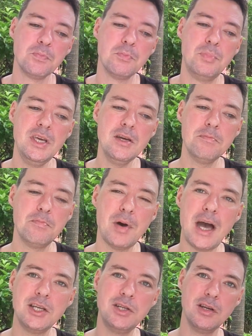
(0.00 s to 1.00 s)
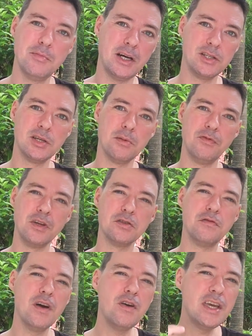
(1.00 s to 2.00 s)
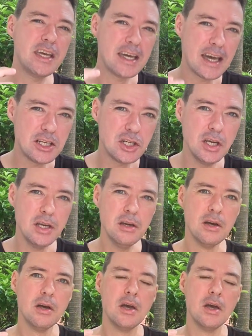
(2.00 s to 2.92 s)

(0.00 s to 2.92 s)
being passionate about something is very catching,